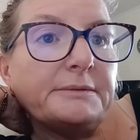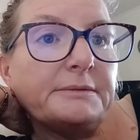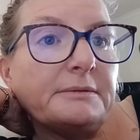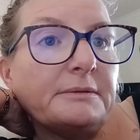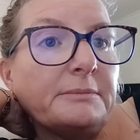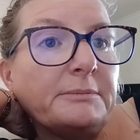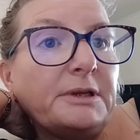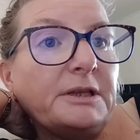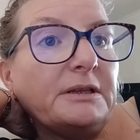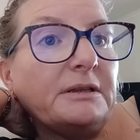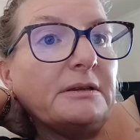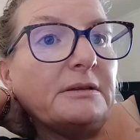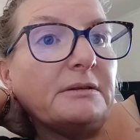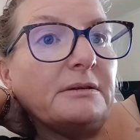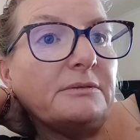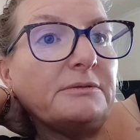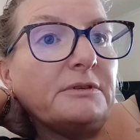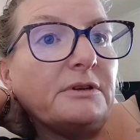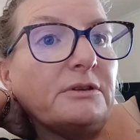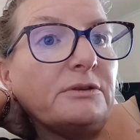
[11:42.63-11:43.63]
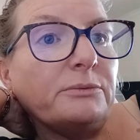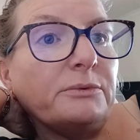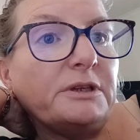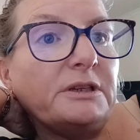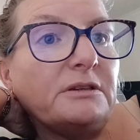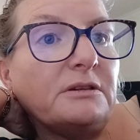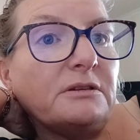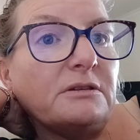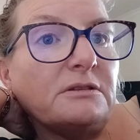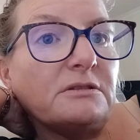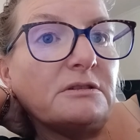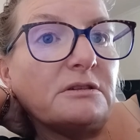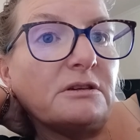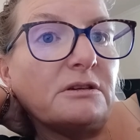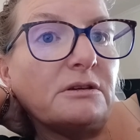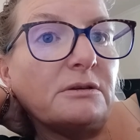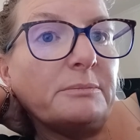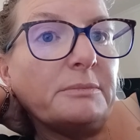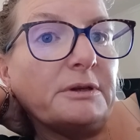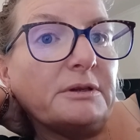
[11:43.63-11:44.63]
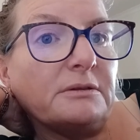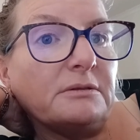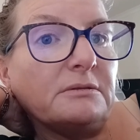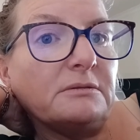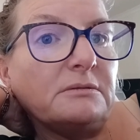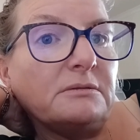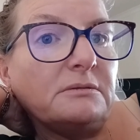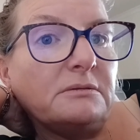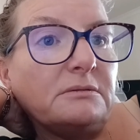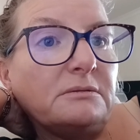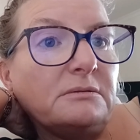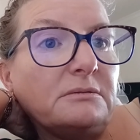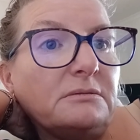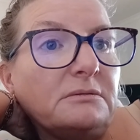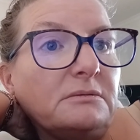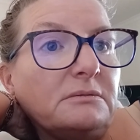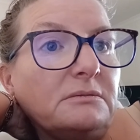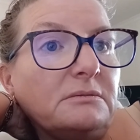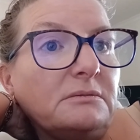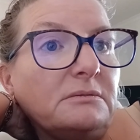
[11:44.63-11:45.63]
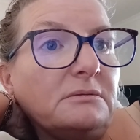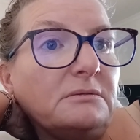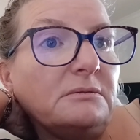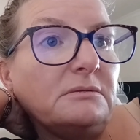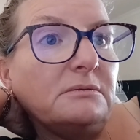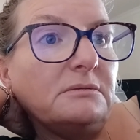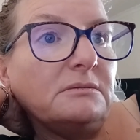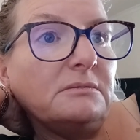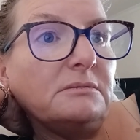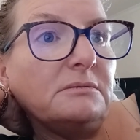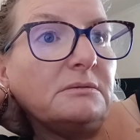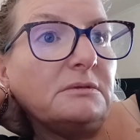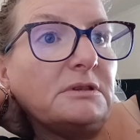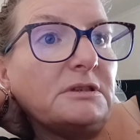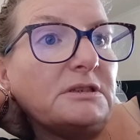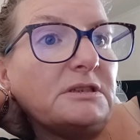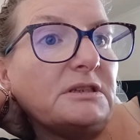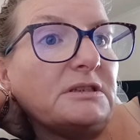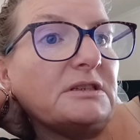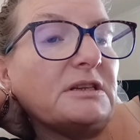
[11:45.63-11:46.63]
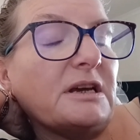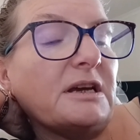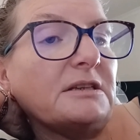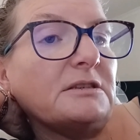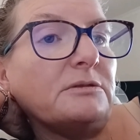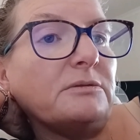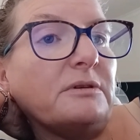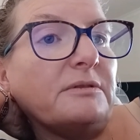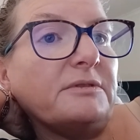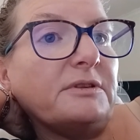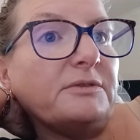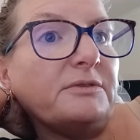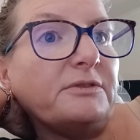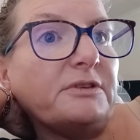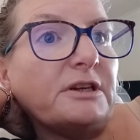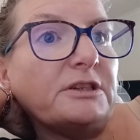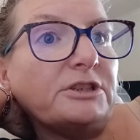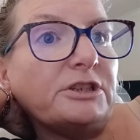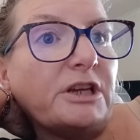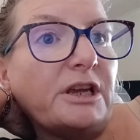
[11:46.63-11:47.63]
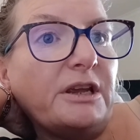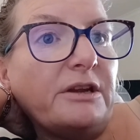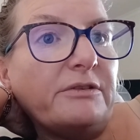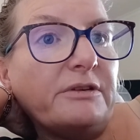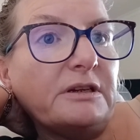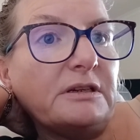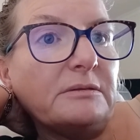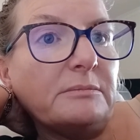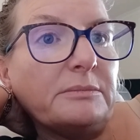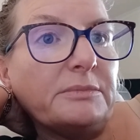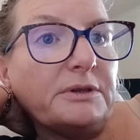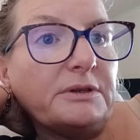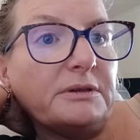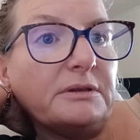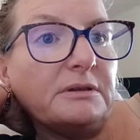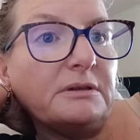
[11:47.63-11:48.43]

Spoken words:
I mean, I've got the windows open because it's nice to have the fresh air in, but